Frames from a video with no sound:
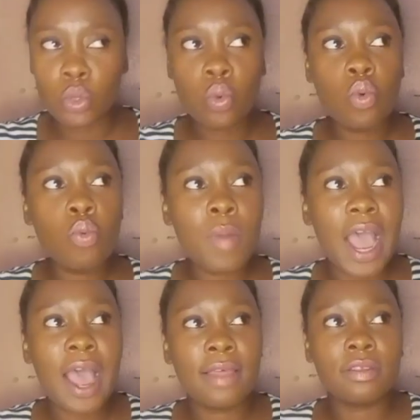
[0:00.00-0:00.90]
Whom
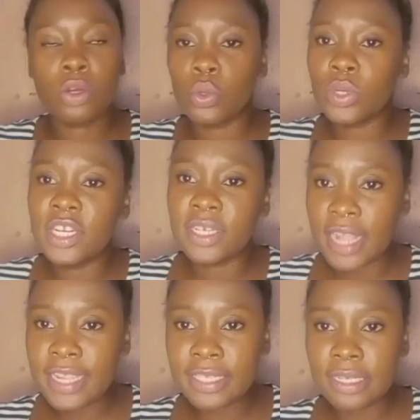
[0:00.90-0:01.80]
are the Nguni
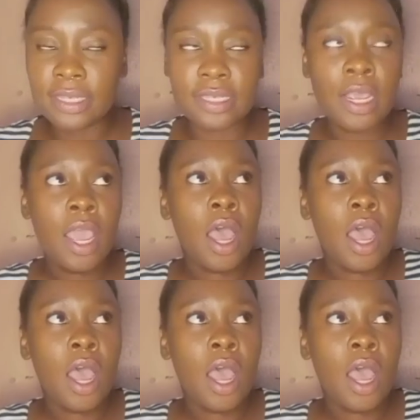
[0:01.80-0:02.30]
deities?